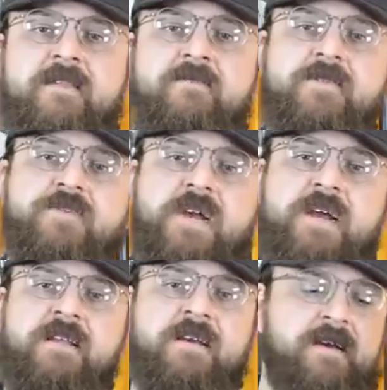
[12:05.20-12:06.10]
the rear
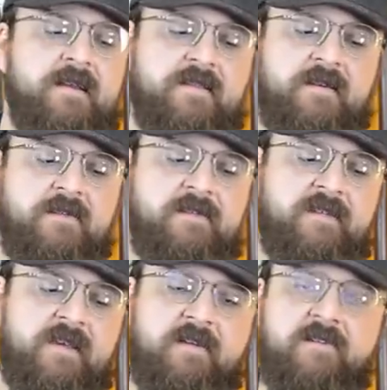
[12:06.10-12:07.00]
sight.
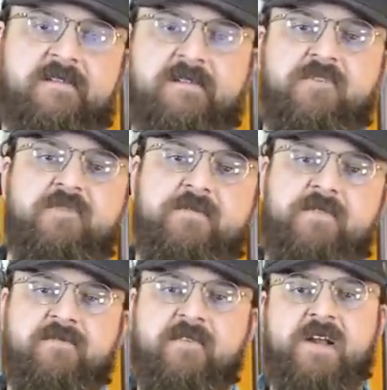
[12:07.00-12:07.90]
Those ears proved to
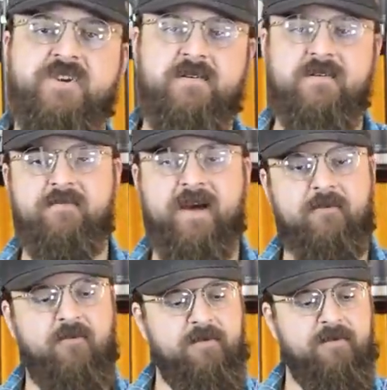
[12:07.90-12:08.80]
be fragile, and by
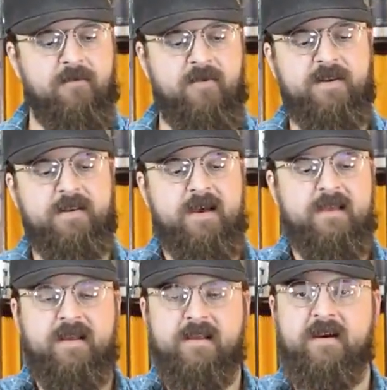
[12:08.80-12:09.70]
World War I,
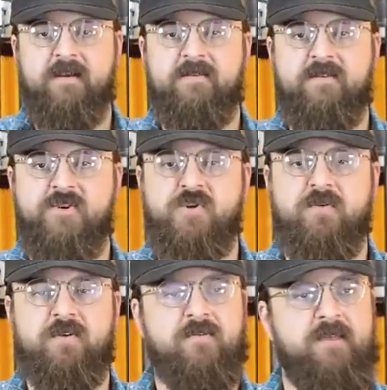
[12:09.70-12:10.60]
they cut it a little
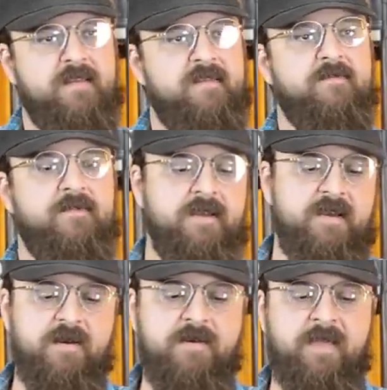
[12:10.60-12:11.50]
shorter, like this one
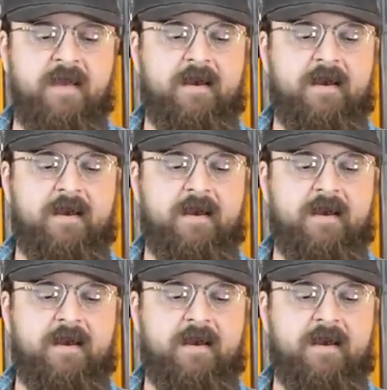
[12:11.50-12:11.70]
here.